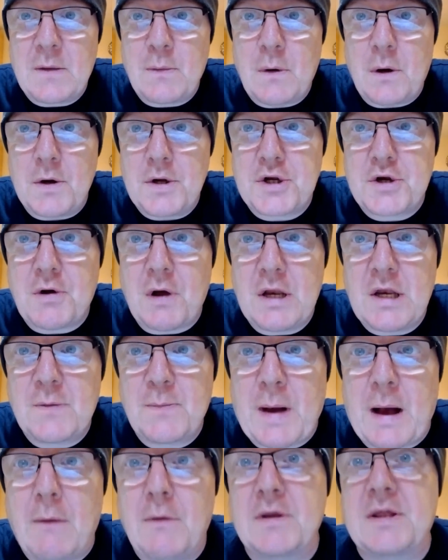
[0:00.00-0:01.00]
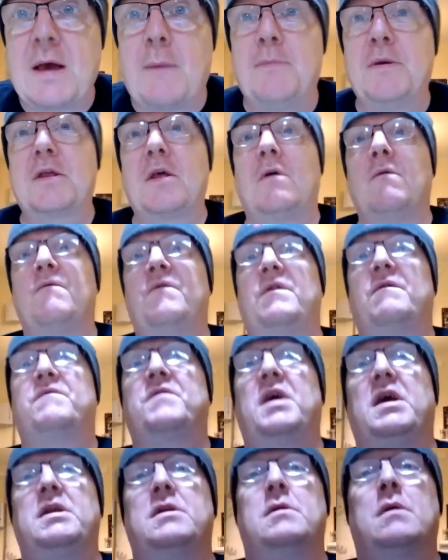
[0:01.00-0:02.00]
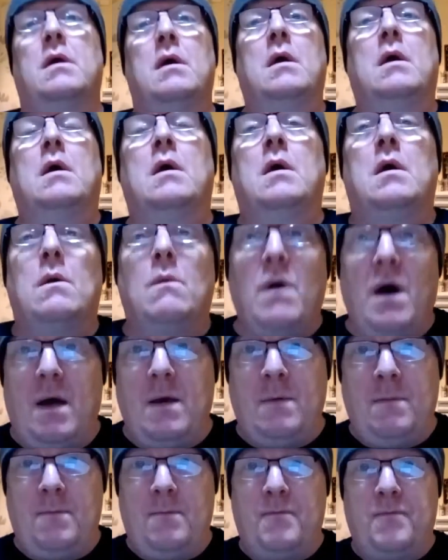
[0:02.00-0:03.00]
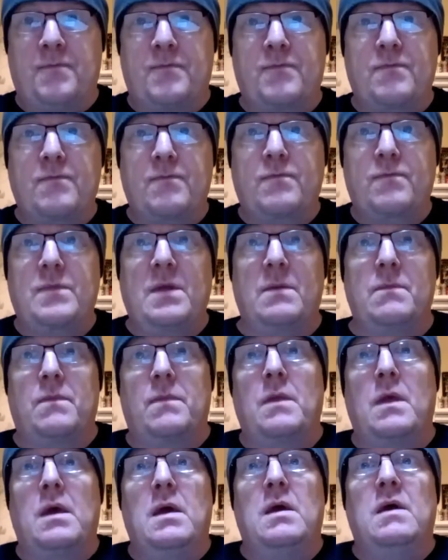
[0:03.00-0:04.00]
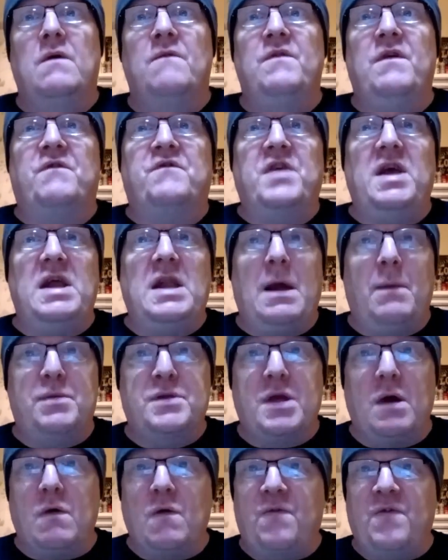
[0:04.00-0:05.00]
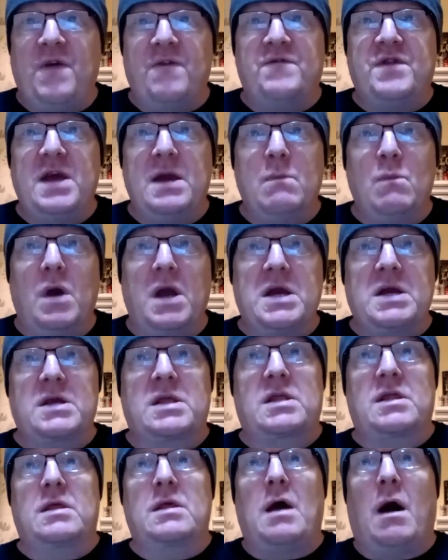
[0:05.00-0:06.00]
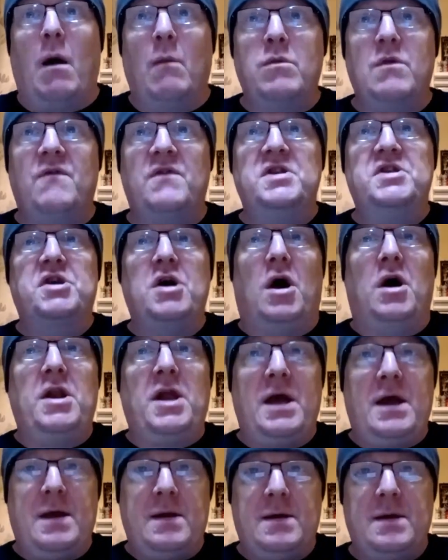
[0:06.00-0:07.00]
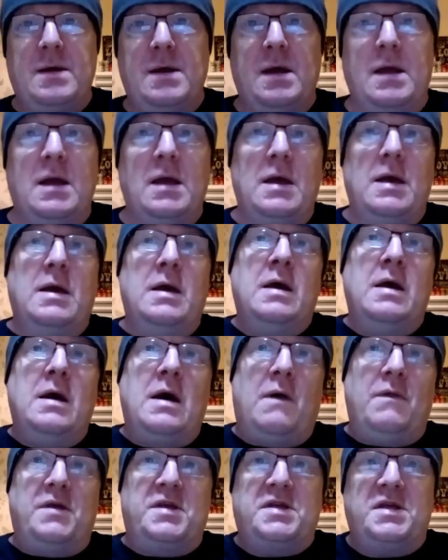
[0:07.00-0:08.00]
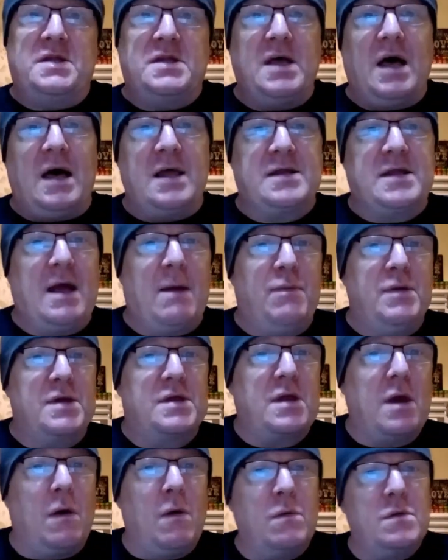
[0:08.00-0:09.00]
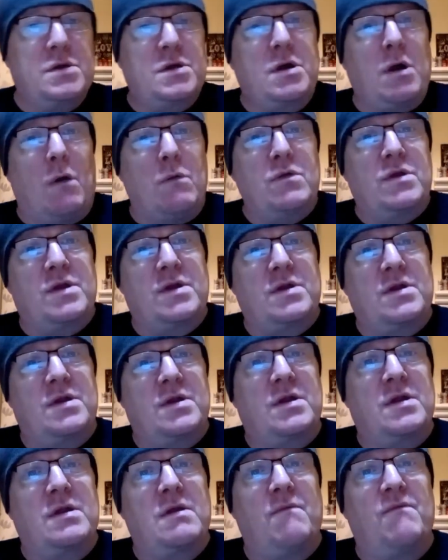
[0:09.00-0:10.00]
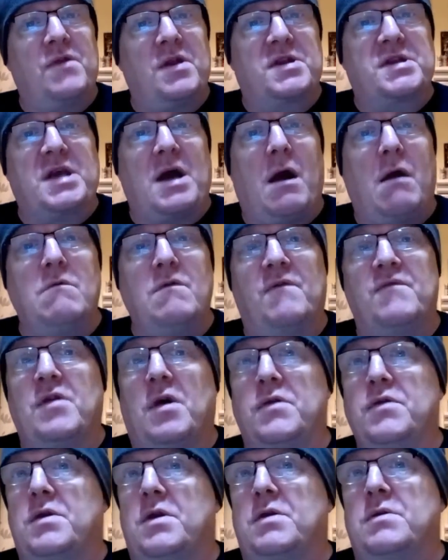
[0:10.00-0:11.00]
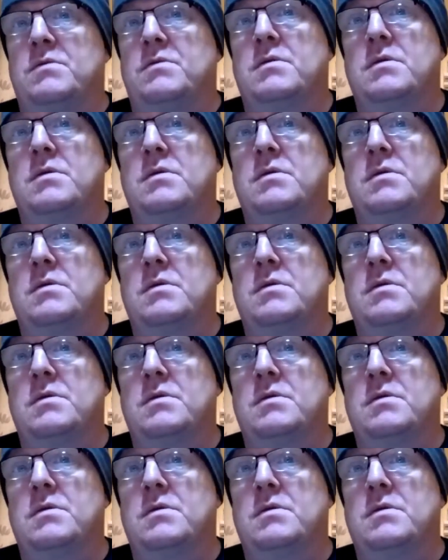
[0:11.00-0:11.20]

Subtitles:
World, the Strange Powers, episode 15. Well, 15 episodes, 15 weeks. I hope you enjoyed it. And this is the last episode, Ghosts of the Tower of London.